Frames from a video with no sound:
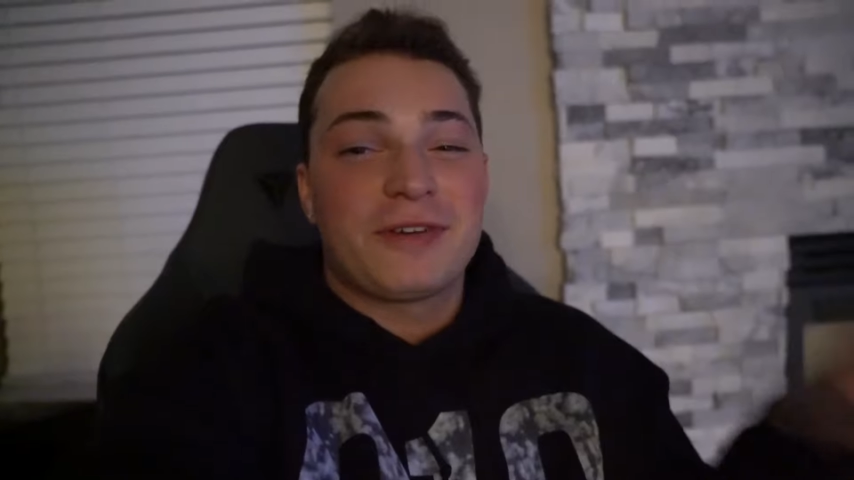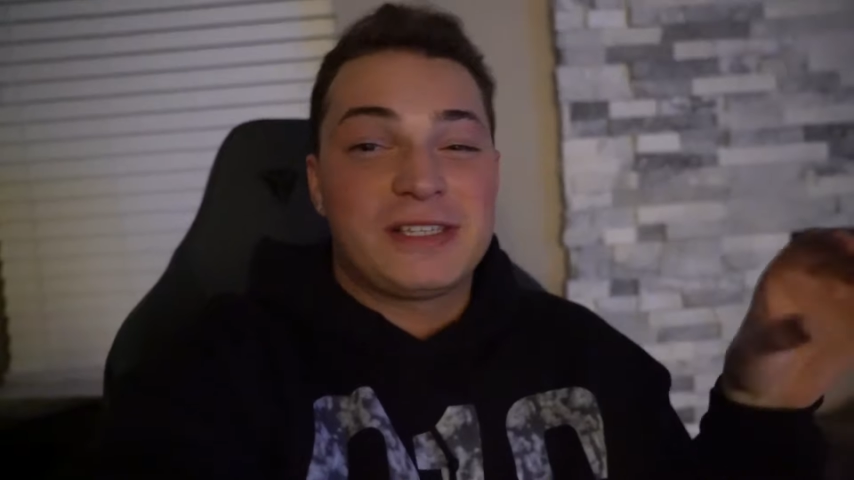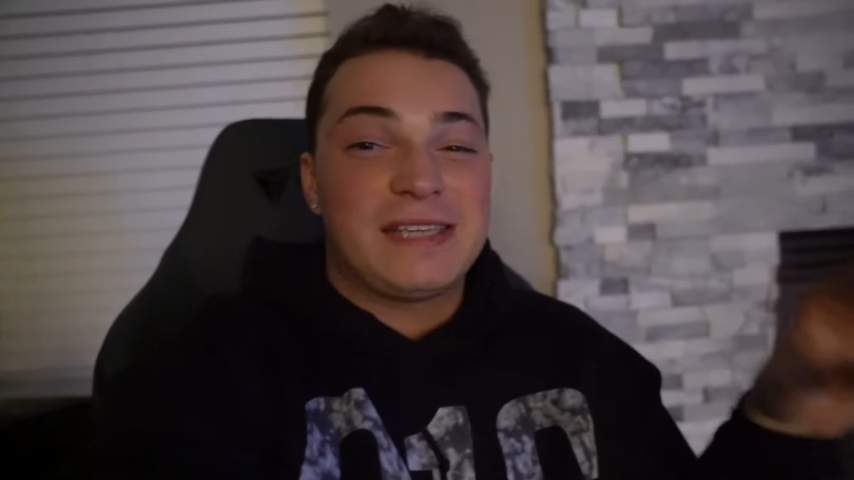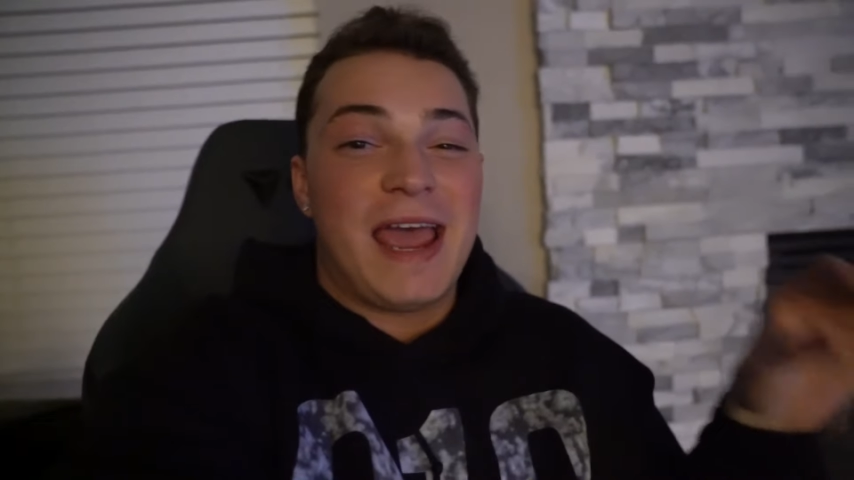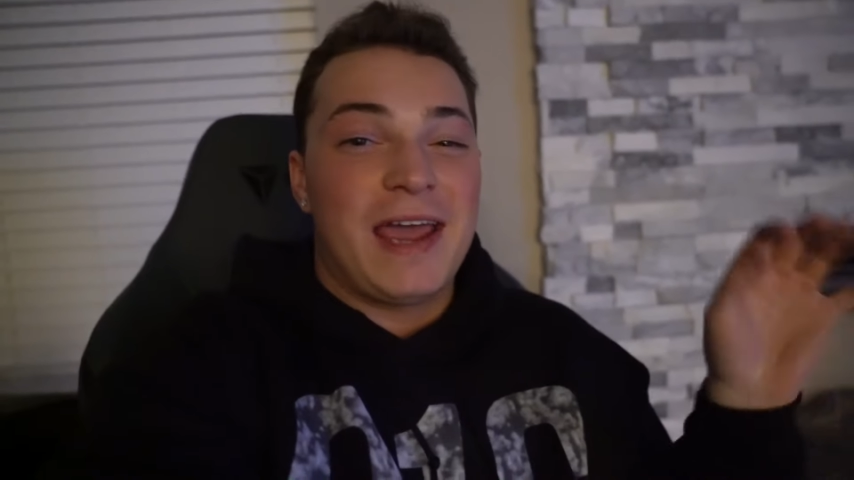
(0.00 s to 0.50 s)

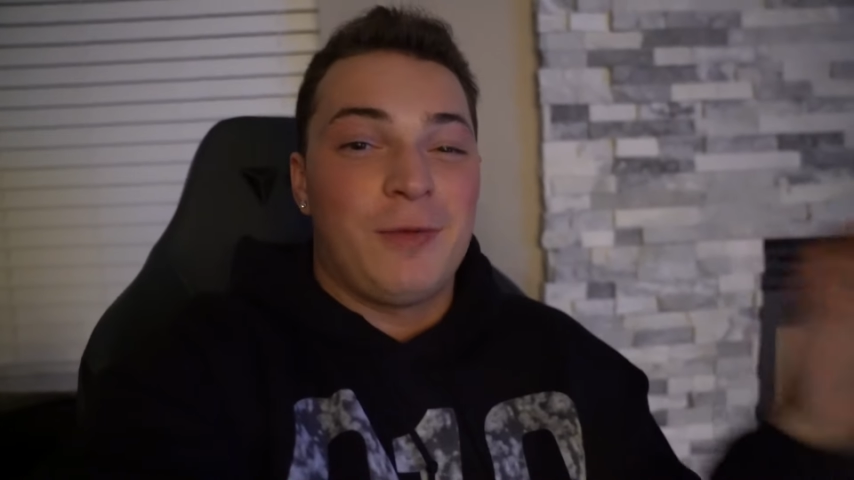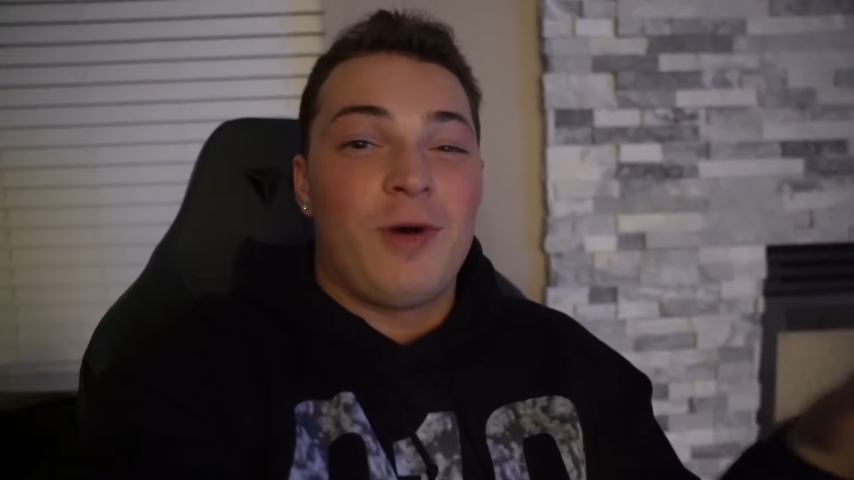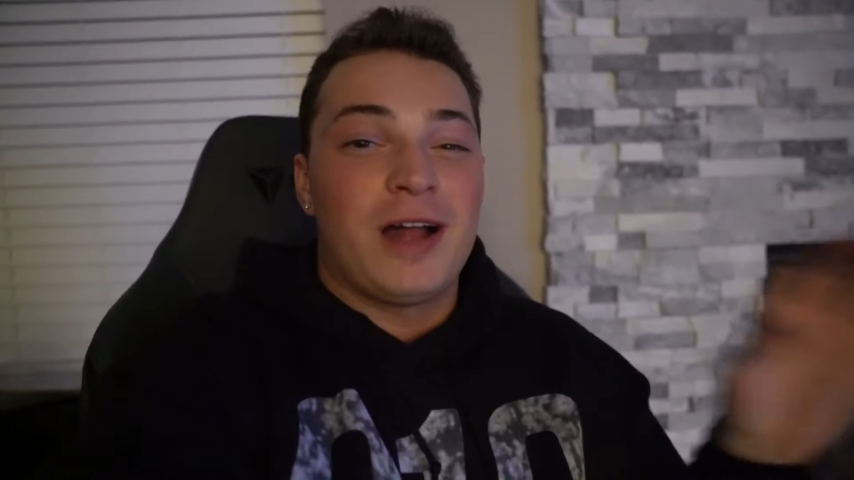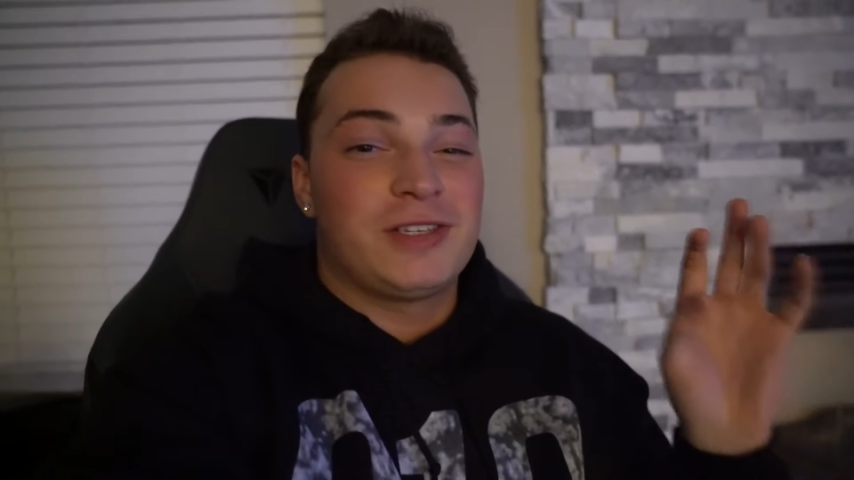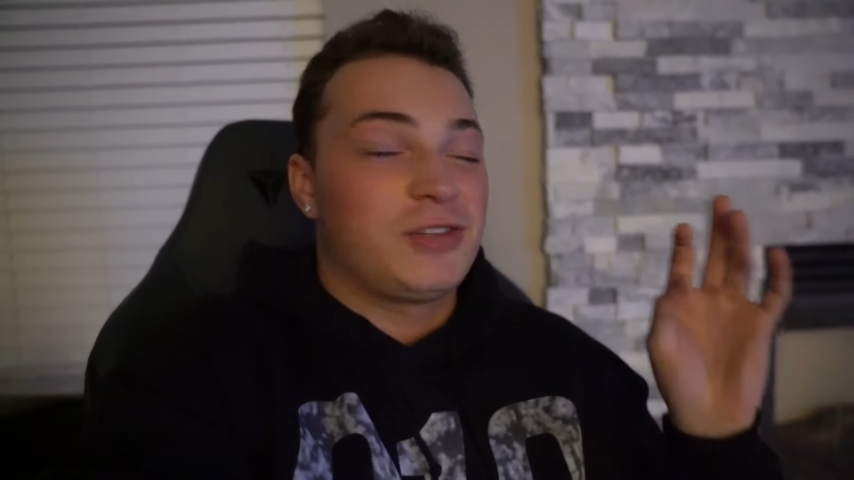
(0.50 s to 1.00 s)
sat and
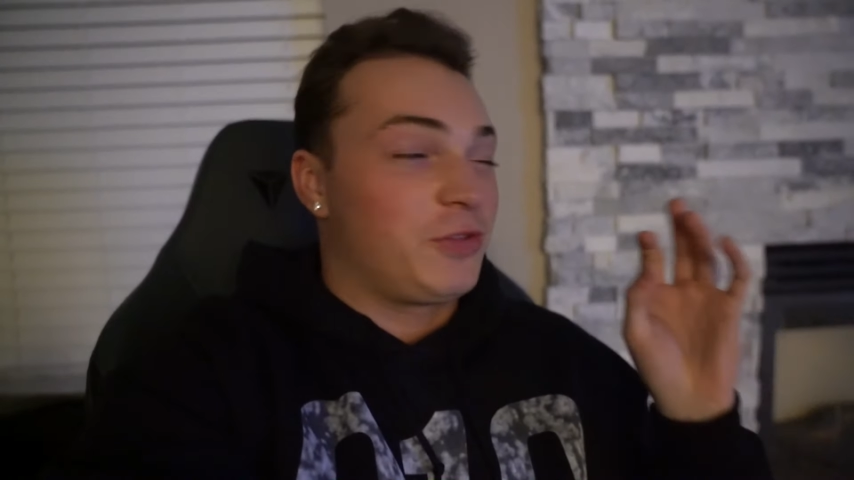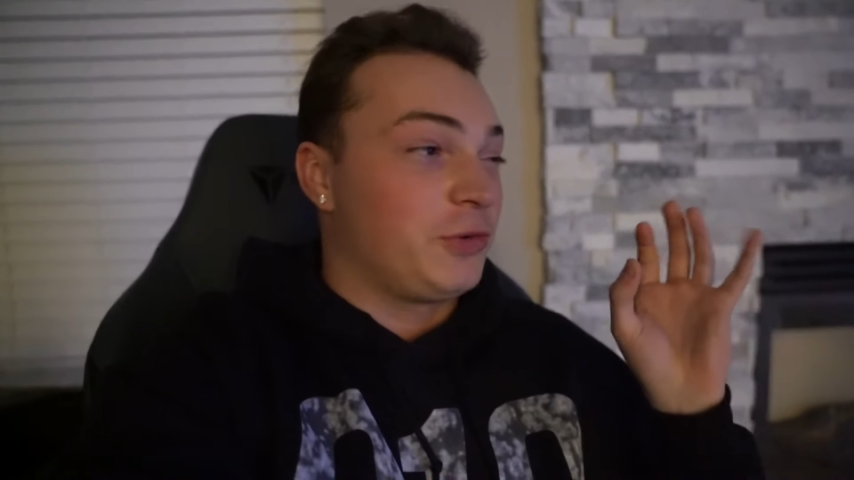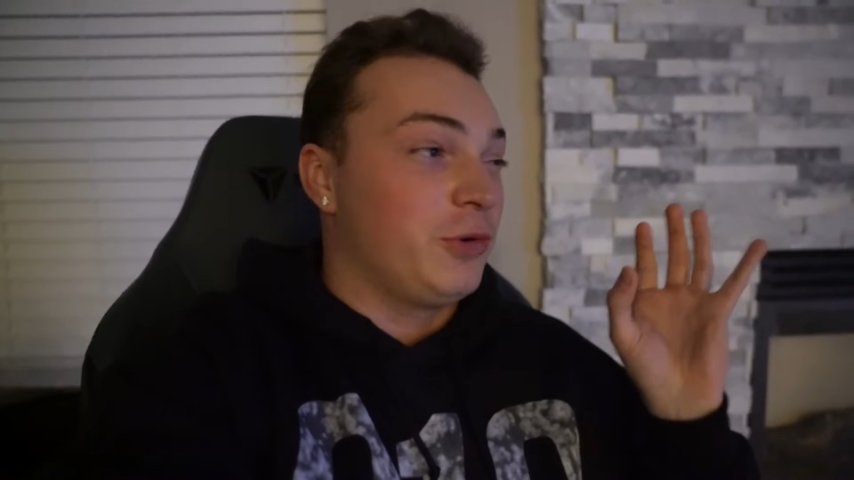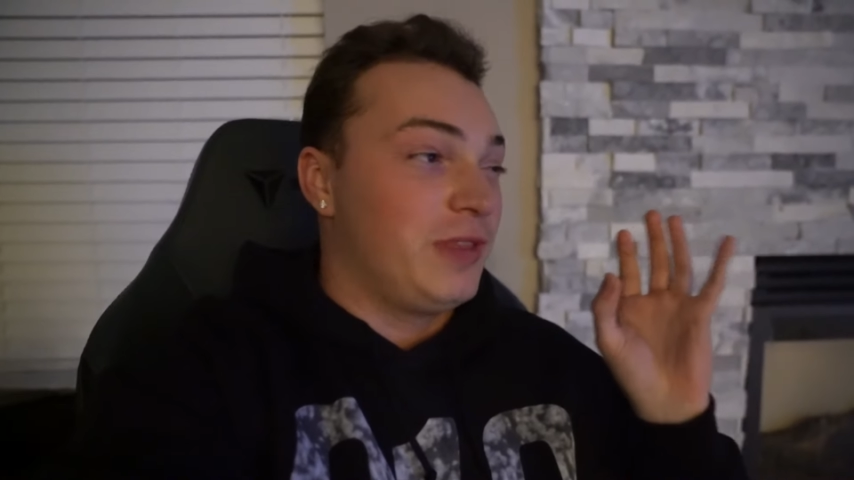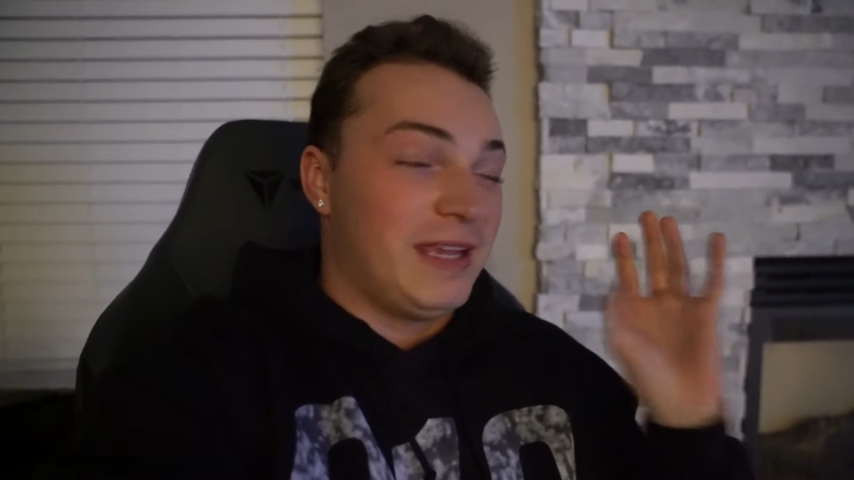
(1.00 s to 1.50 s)
watched
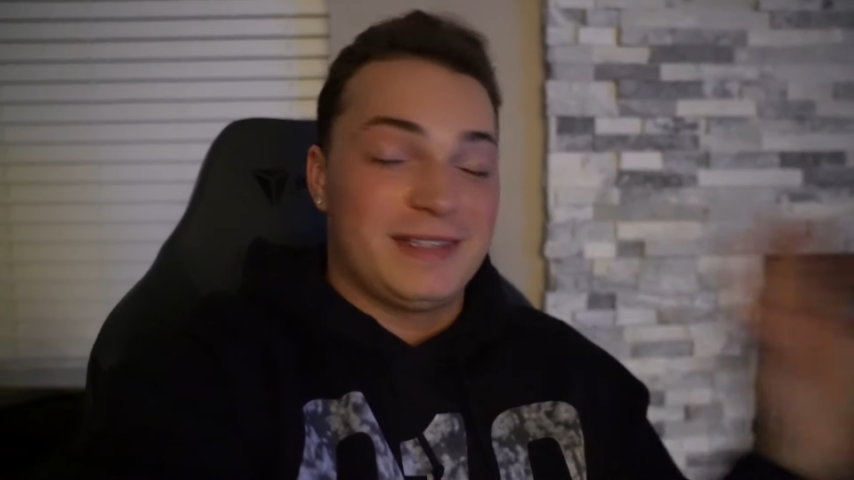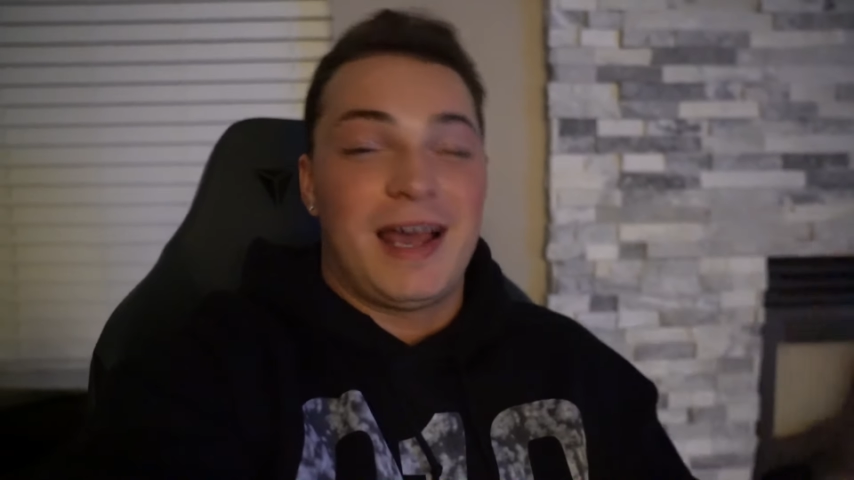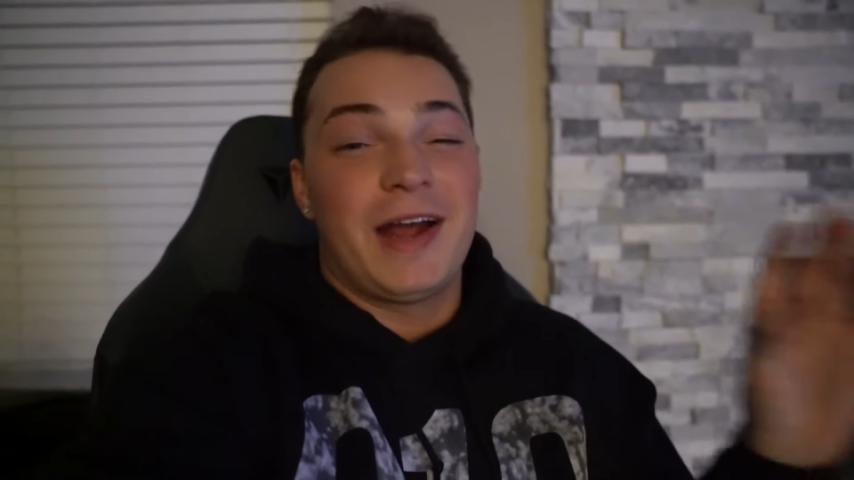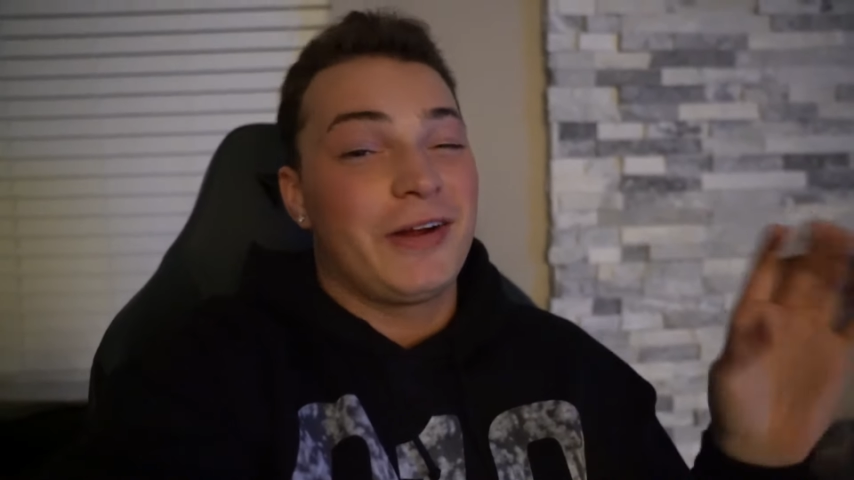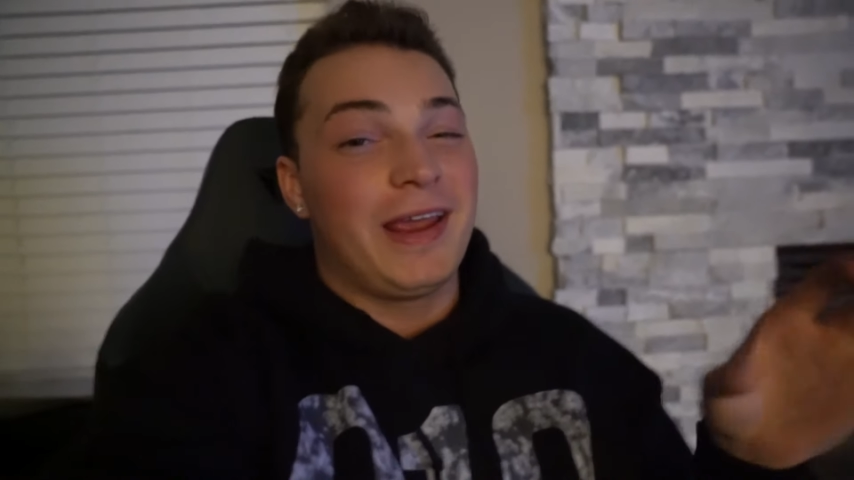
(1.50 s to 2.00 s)
through the
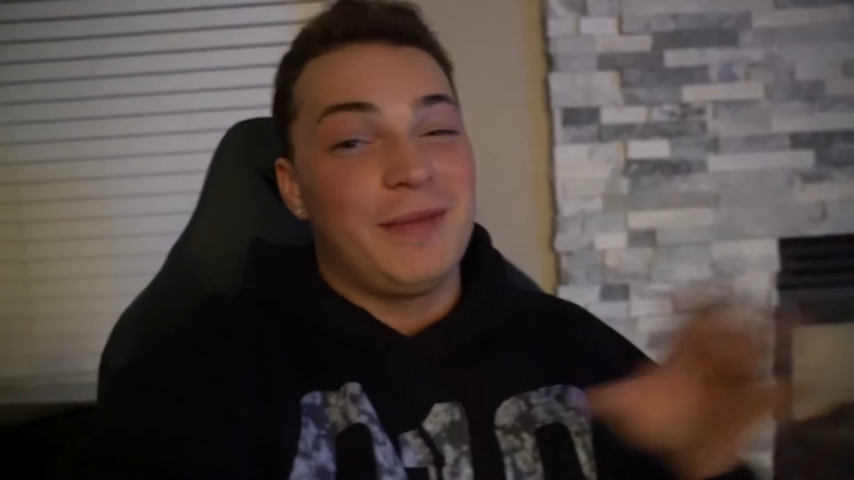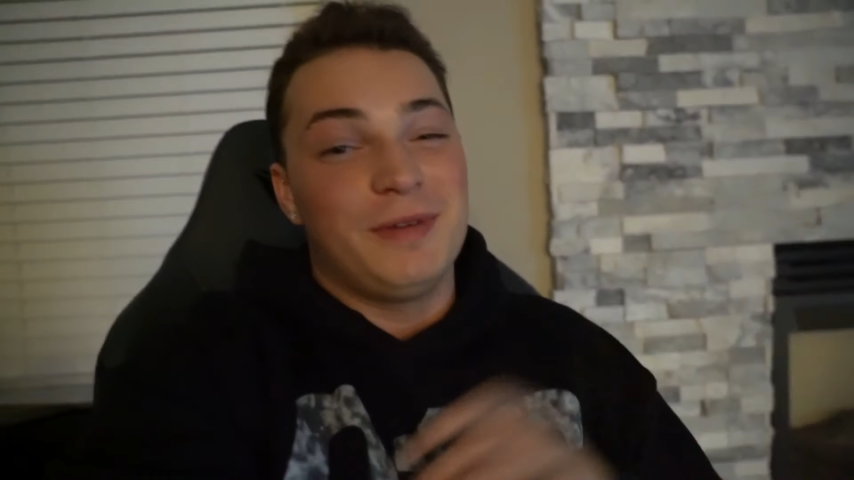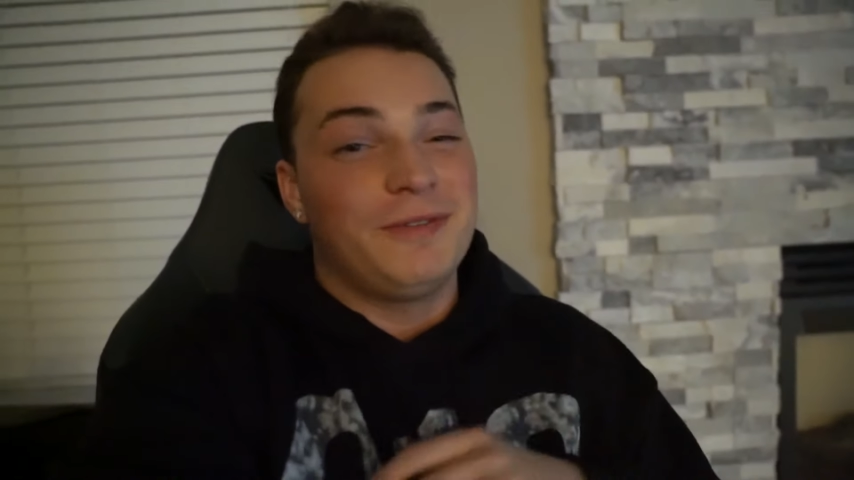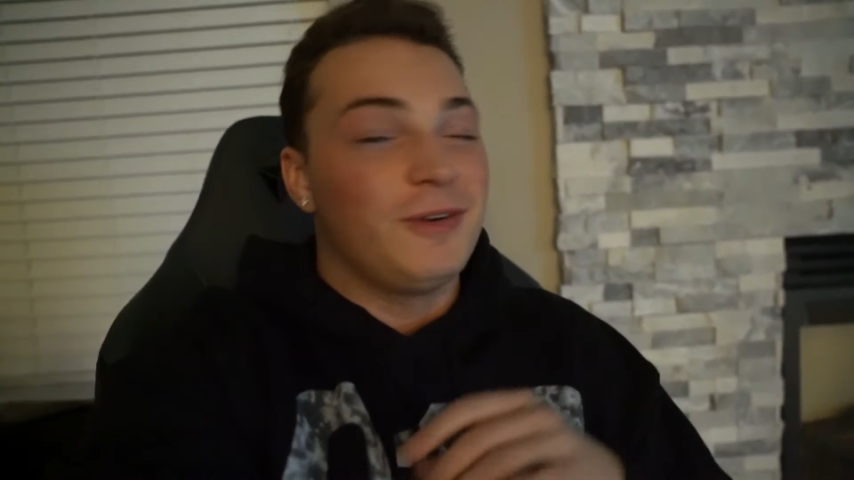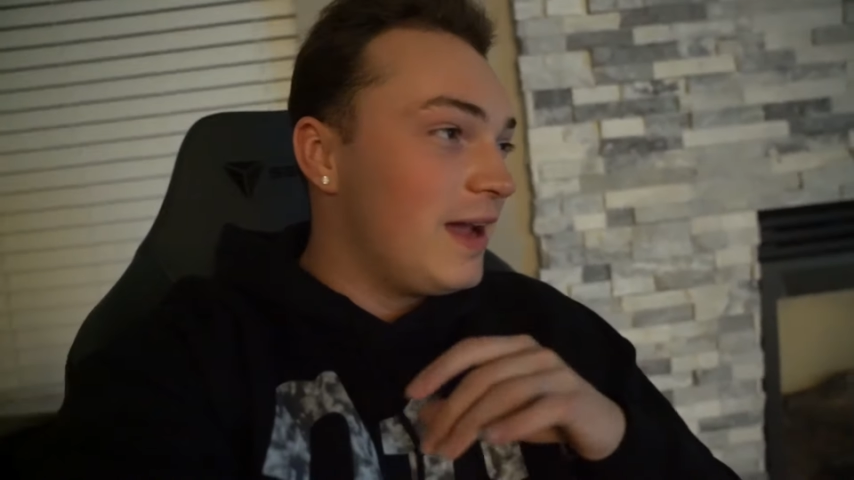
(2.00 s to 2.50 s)
entire game before.